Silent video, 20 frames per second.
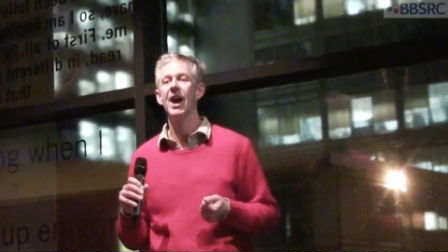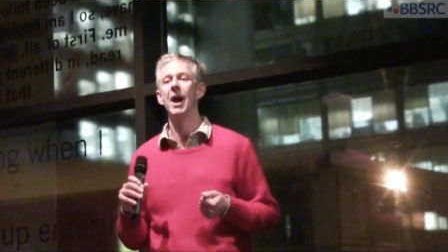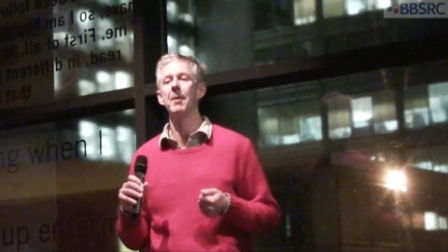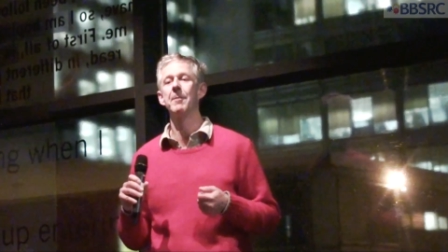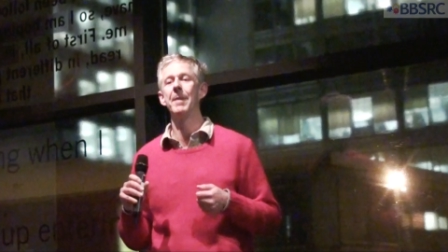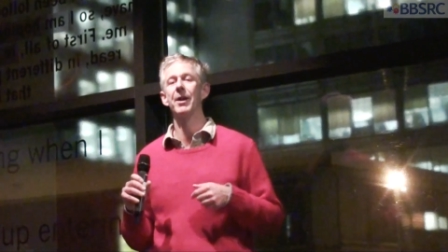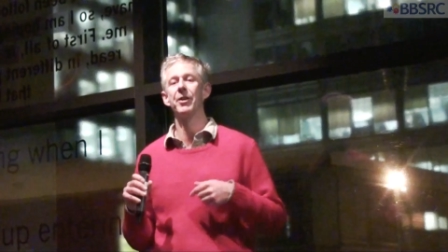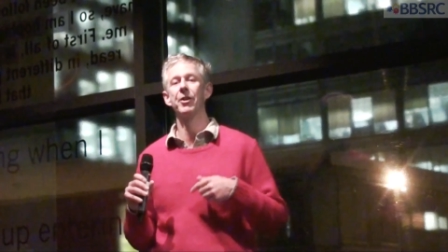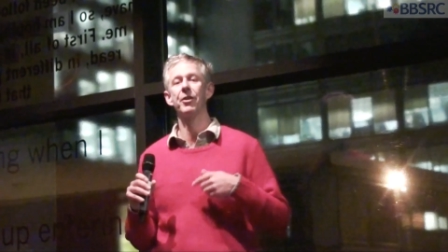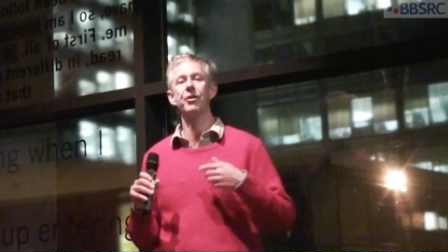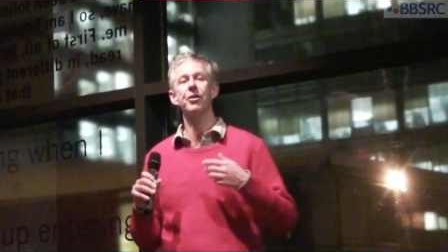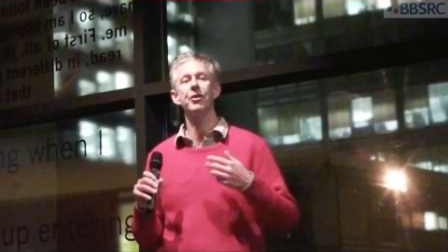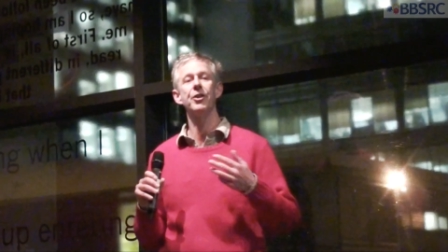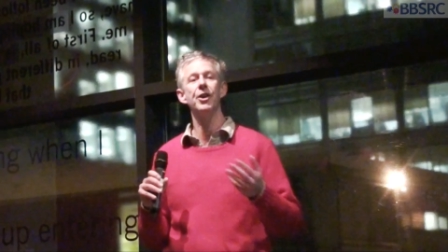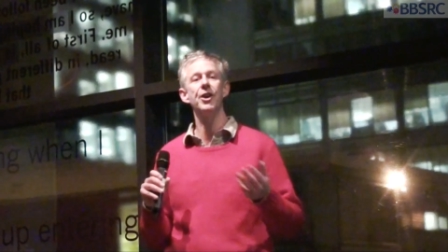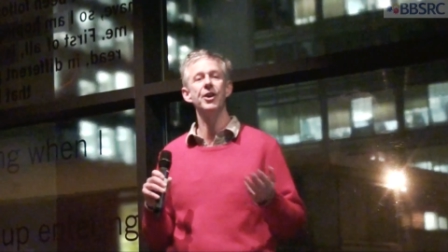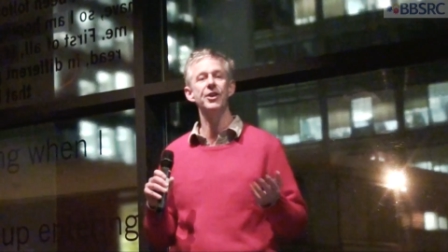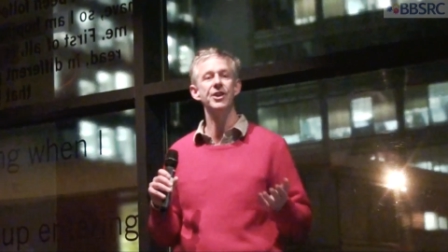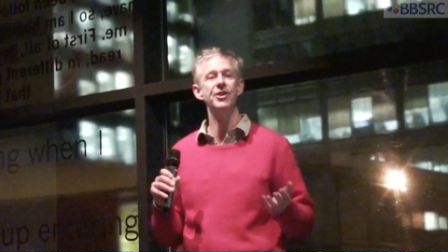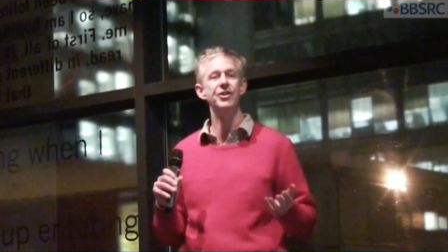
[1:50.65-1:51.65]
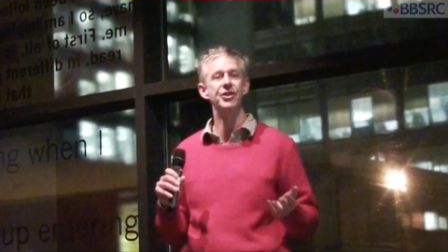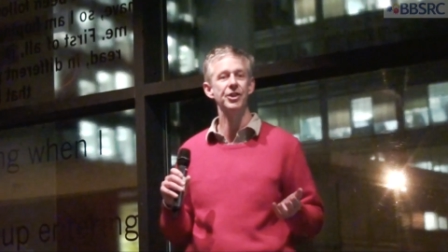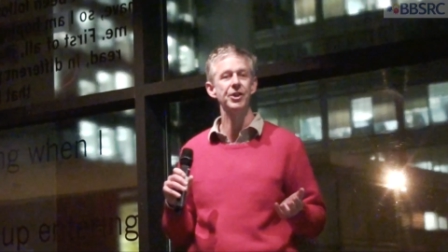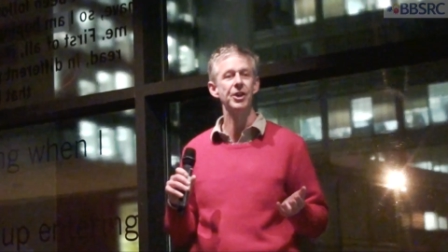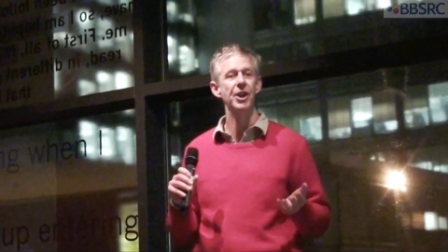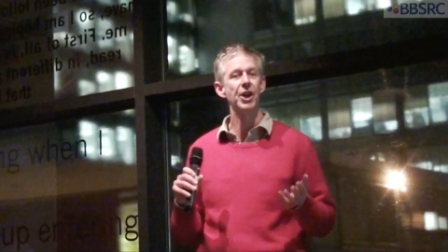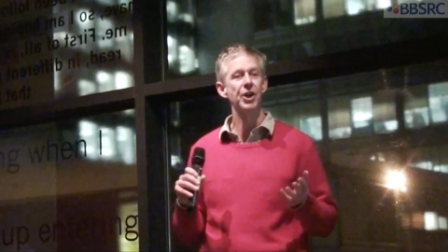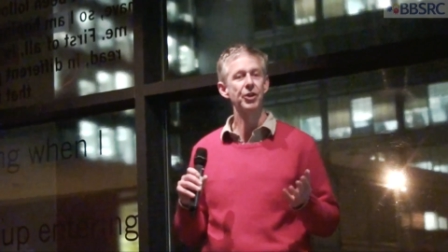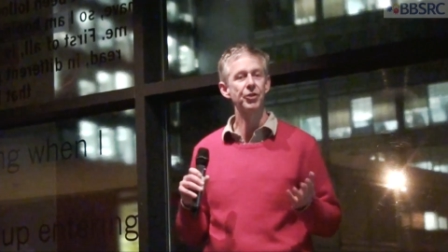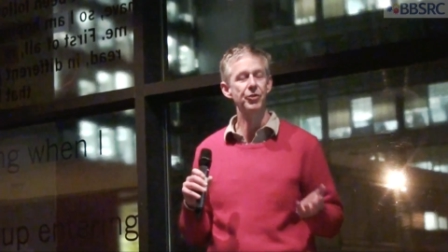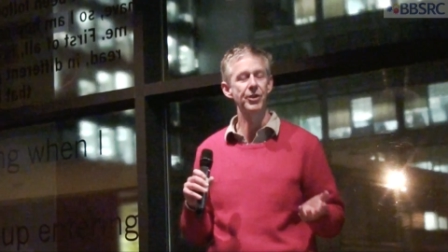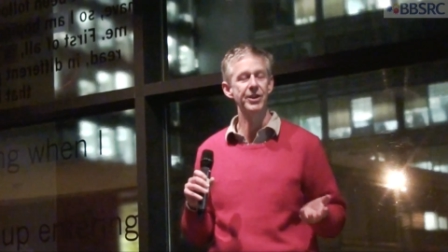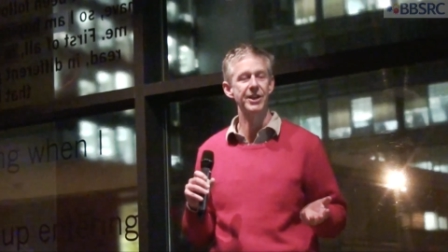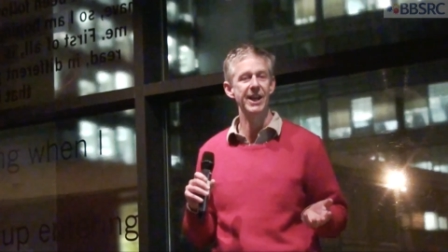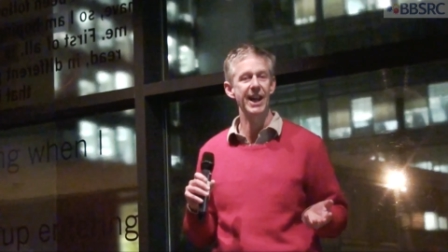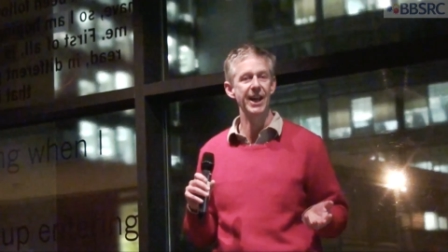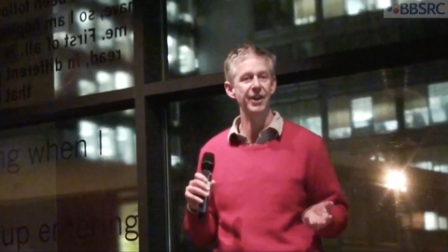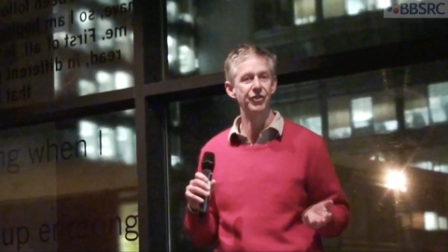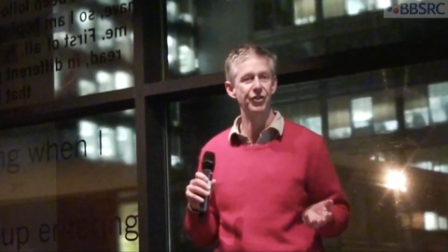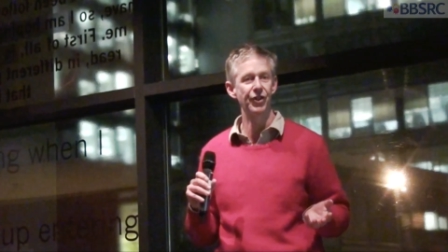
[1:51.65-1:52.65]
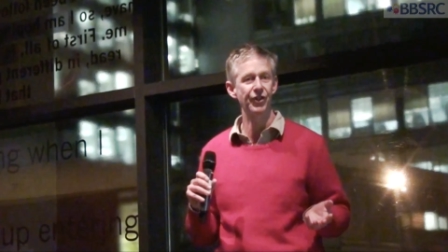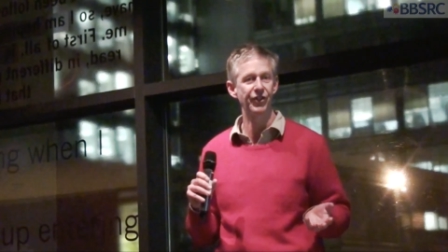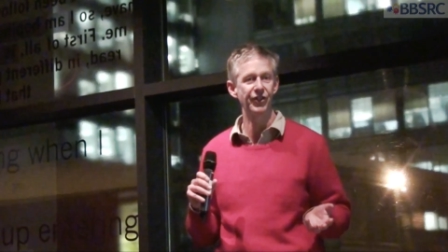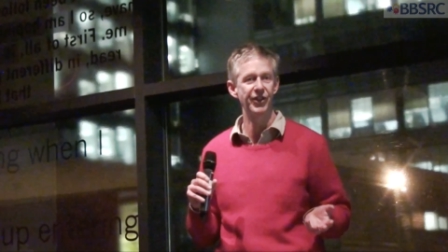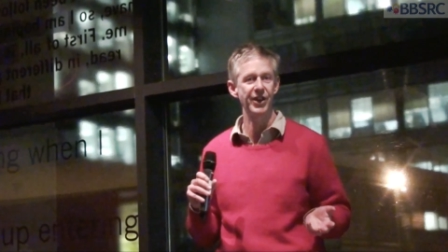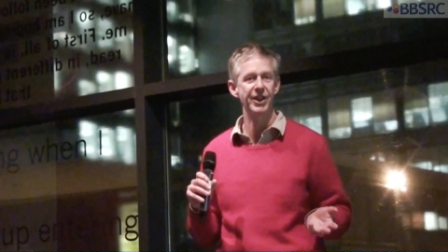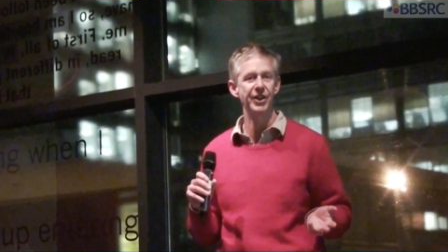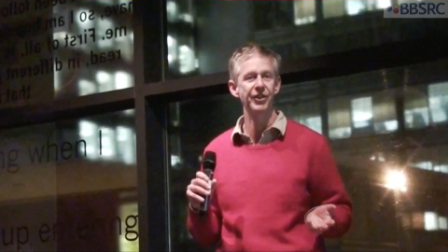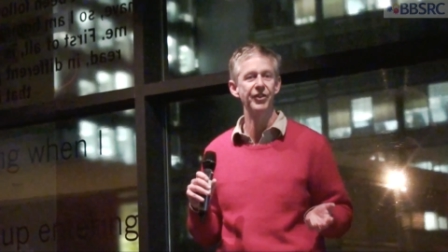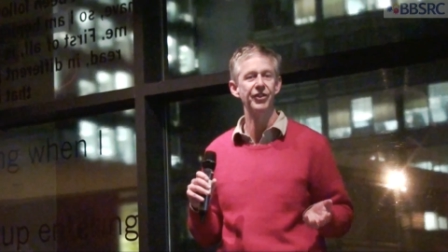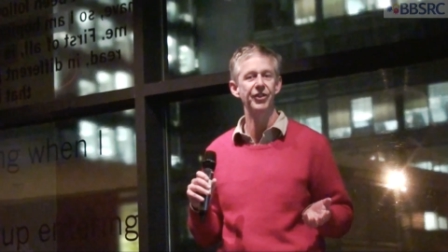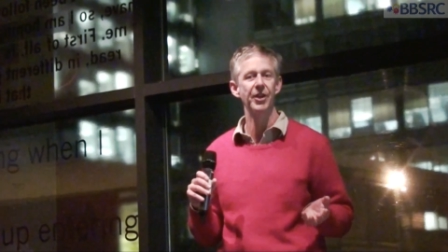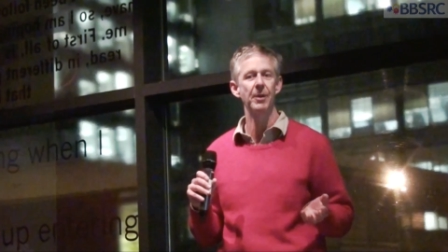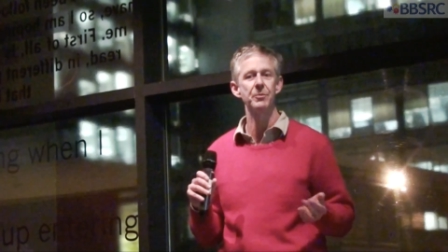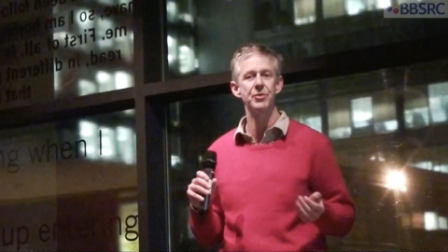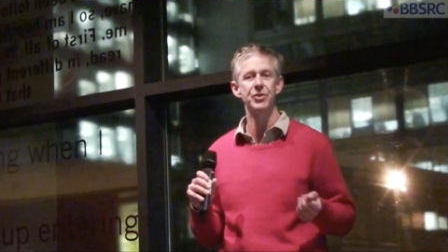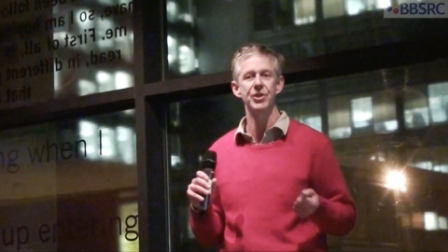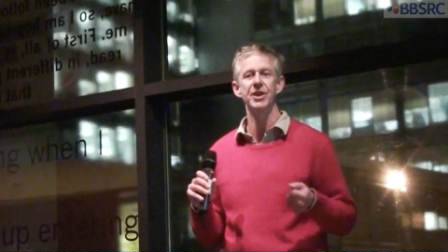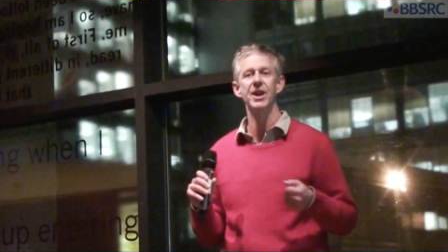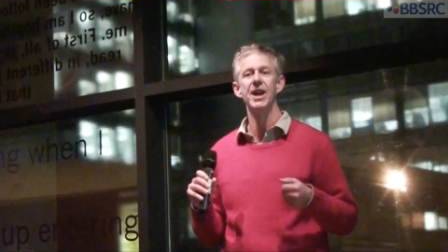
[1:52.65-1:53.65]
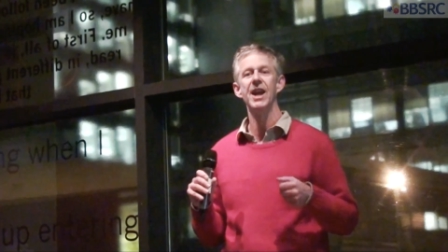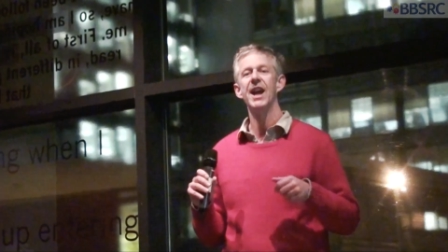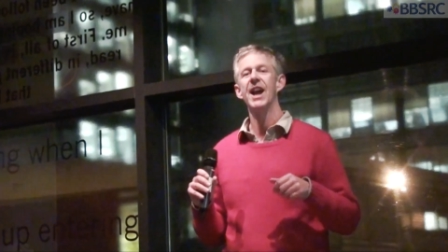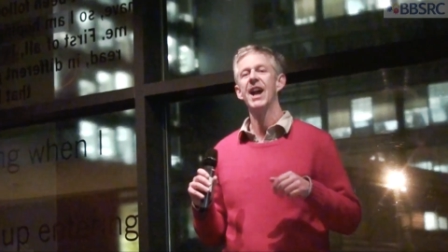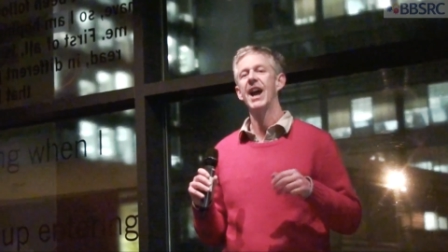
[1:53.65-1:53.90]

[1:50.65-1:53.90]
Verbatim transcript: about a third into grid electricity consumption,